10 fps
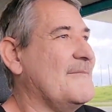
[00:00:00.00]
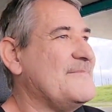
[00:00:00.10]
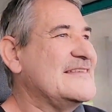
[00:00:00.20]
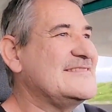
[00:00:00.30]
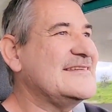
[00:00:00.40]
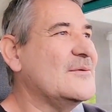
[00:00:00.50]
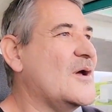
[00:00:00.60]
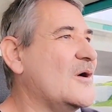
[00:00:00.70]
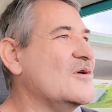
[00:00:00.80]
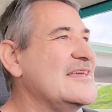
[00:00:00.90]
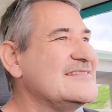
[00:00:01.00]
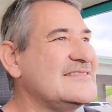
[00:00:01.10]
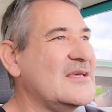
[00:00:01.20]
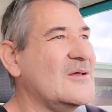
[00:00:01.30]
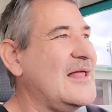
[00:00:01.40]
The 0
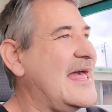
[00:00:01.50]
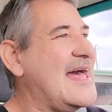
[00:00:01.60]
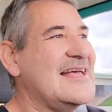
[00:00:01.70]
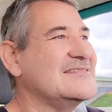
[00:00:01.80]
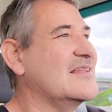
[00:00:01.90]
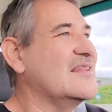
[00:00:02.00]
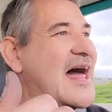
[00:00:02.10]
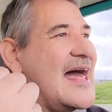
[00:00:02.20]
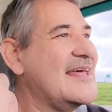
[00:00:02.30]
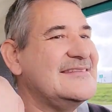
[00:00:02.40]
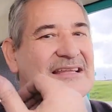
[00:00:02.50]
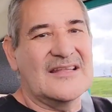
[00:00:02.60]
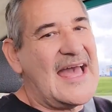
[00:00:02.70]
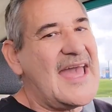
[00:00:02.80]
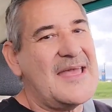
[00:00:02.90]
still has a lot of
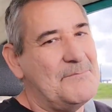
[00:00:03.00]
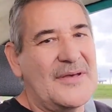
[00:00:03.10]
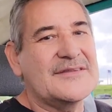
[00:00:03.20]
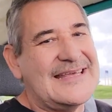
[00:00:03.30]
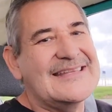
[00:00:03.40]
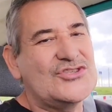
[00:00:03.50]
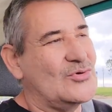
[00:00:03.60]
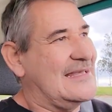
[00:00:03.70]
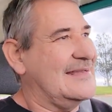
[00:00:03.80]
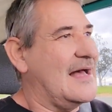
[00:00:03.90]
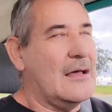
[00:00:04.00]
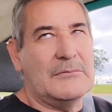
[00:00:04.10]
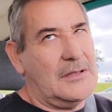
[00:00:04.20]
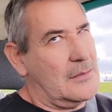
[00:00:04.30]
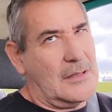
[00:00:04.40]
delay built into it. I
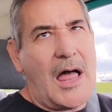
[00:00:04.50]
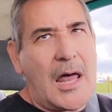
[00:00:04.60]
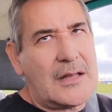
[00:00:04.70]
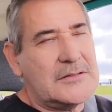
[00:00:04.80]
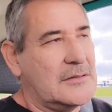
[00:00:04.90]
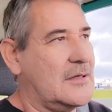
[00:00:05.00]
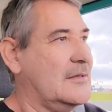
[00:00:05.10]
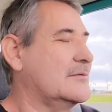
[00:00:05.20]
mean, a lot of delay.